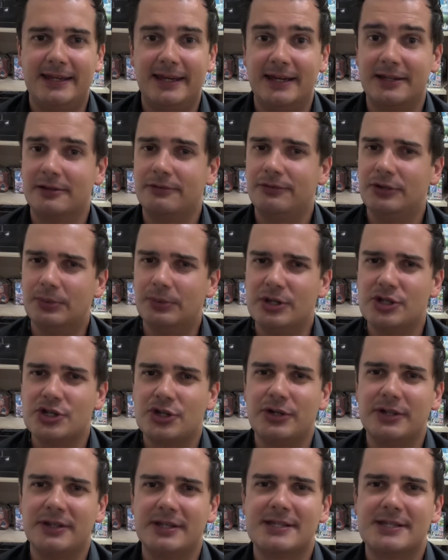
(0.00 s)
and if you
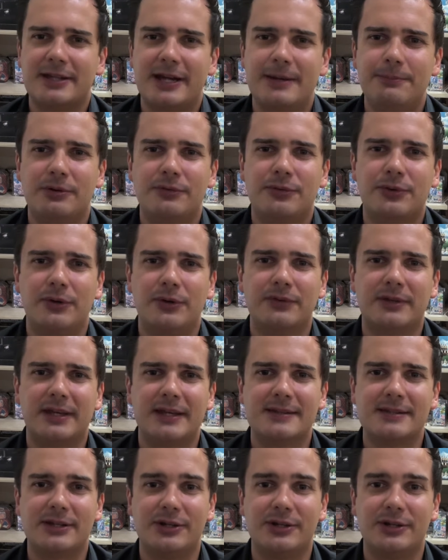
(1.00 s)
enjoy this type of content,